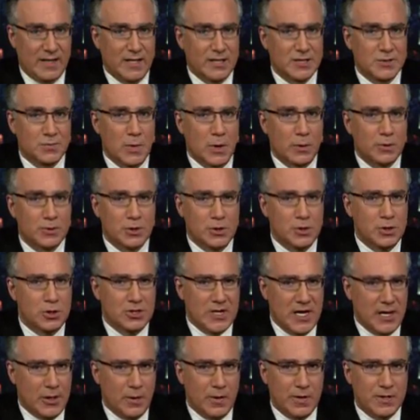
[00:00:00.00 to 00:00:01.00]
this most
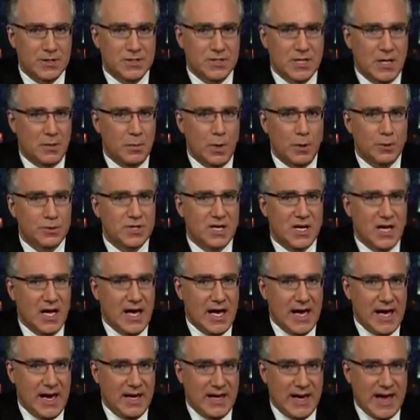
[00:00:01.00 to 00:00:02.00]
generous and most
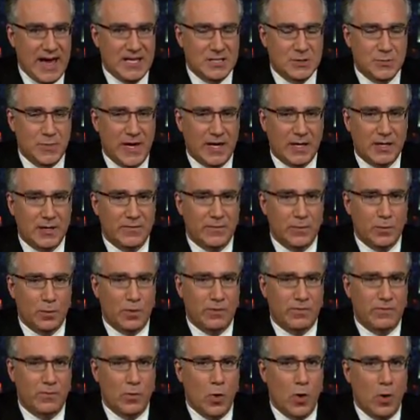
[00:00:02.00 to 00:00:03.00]
kind aspect of the
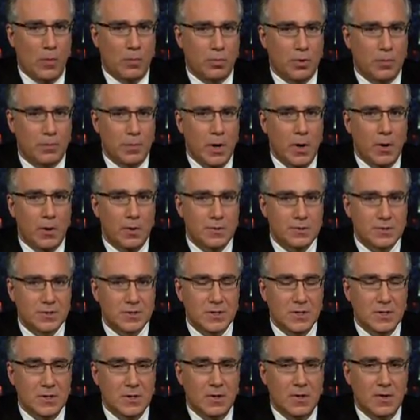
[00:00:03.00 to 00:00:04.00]
reform
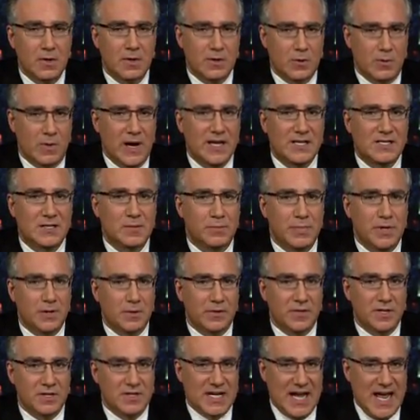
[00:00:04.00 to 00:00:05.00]
proposed, the right to bill
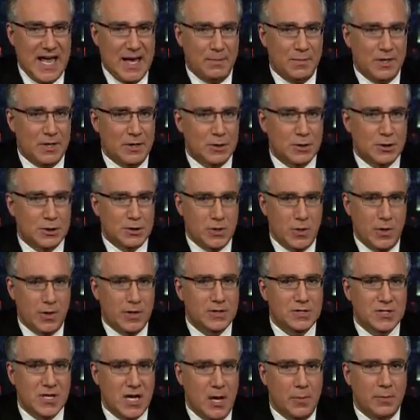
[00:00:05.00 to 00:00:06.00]
the damned
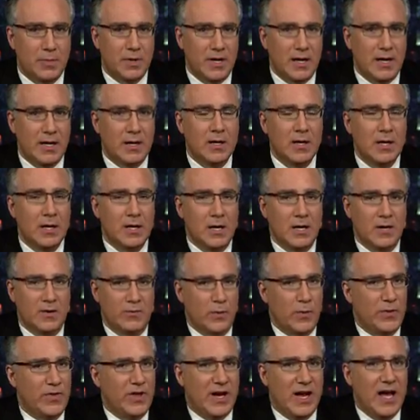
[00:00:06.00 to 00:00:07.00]
insurance company
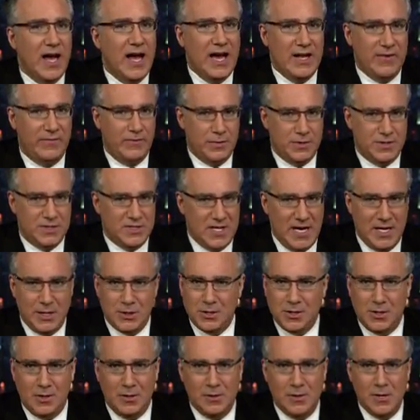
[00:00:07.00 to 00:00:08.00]
for the
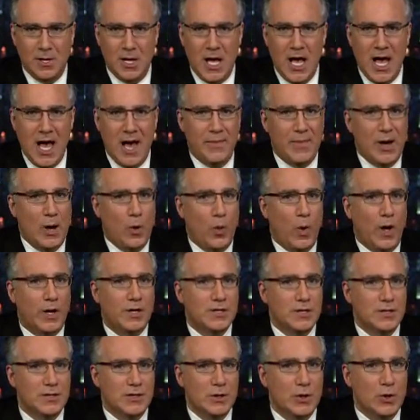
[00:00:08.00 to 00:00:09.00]
conversation about what
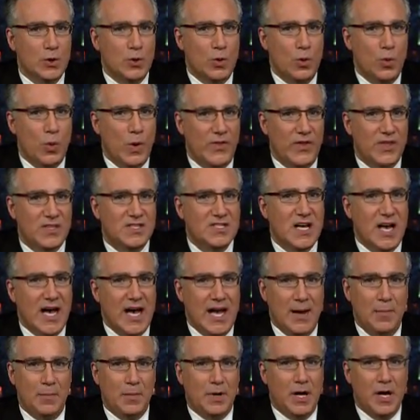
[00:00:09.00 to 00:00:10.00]
to do when the
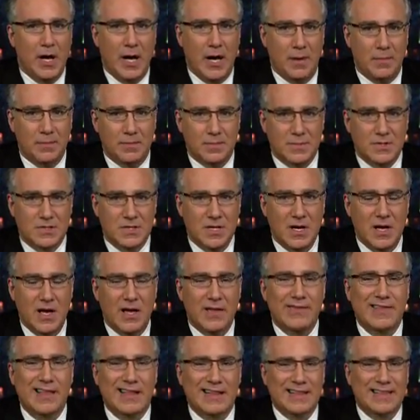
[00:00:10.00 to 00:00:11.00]
time comes,
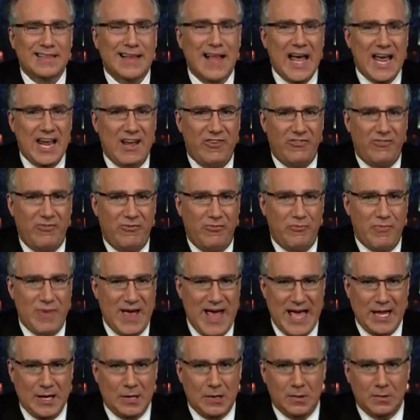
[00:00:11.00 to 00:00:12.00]
the life
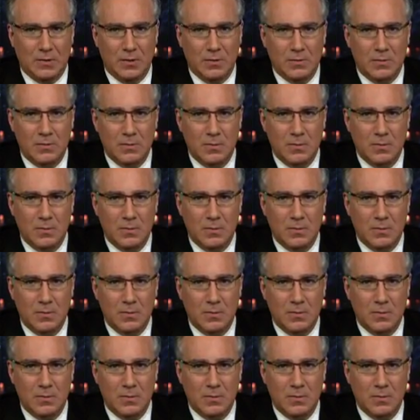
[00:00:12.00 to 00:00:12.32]
panel.